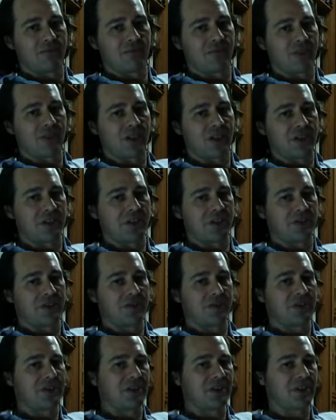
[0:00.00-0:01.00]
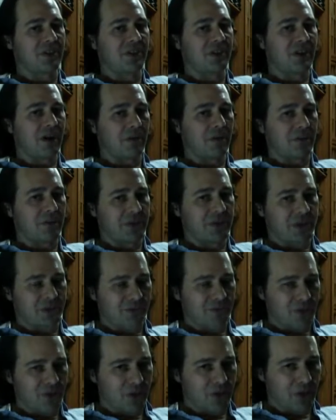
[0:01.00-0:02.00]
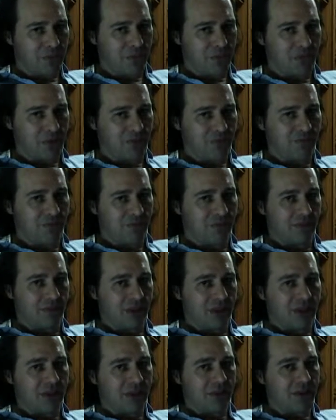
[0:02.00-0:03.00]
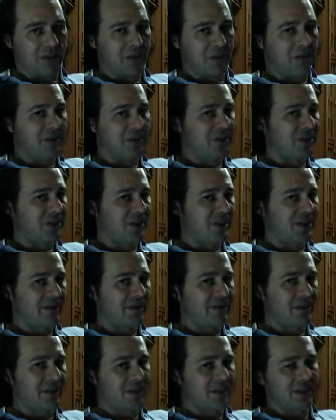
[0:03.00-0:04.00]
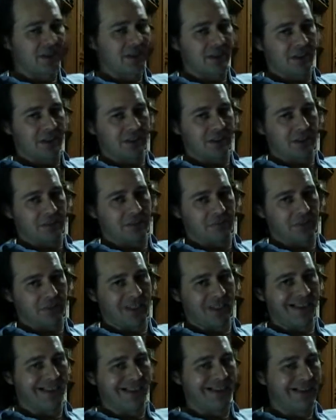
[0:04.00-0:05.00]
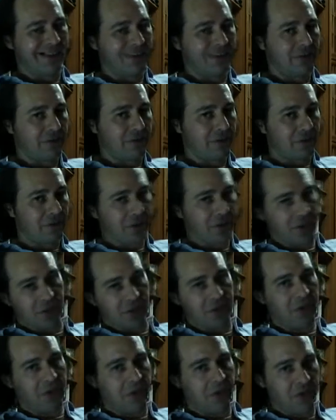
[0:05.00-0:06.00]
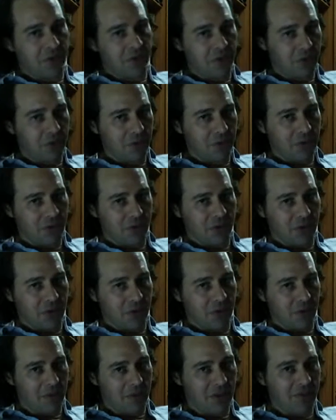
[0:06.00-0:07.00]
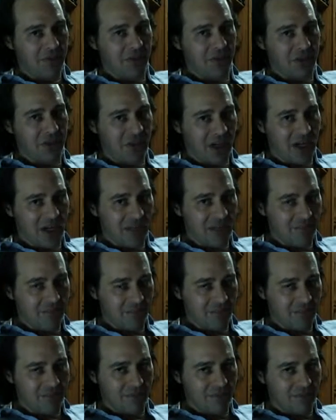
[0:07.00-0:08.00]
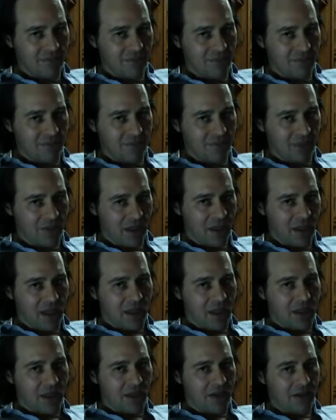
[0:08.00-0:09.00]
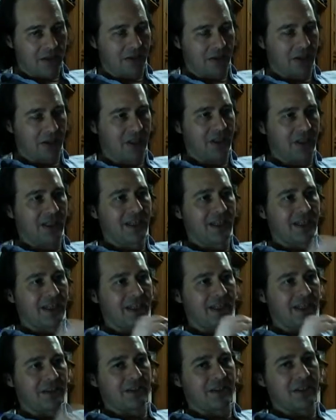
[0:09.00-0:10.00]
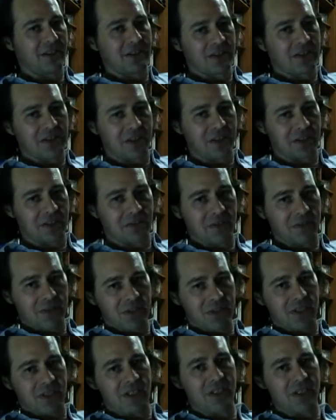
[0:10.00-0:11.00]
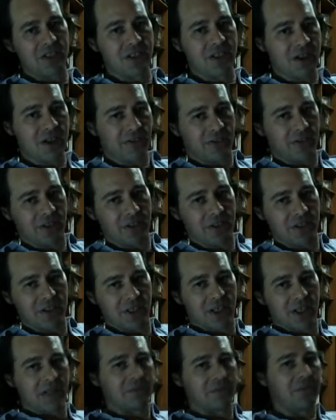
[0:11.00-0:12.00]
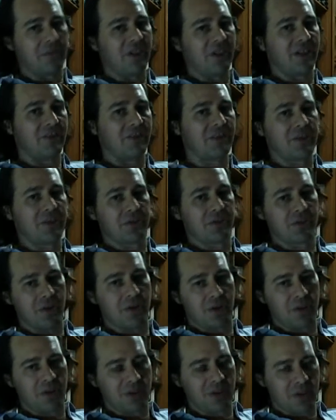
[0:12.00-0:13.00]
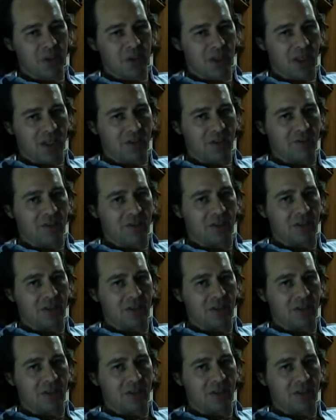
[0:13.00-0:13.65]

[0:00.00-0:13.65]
the continuous is the opposite of the simple. The simple is indefinite, meaning we don't know about the time, okay? And the continuous is definite, meaning we do know about the time,